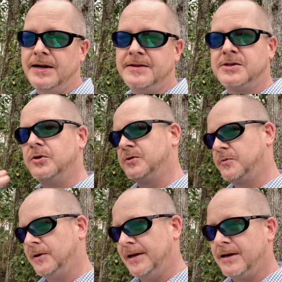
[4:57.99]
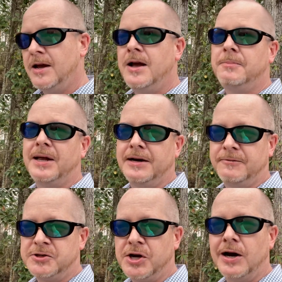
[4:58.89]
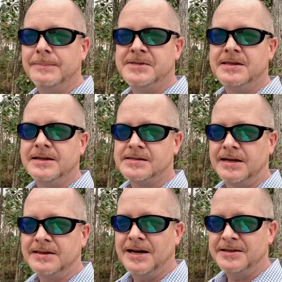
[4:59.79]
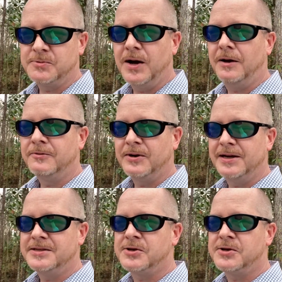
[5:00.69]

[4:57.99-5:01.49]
And this goes for like applying for jobs and things like that as well, right?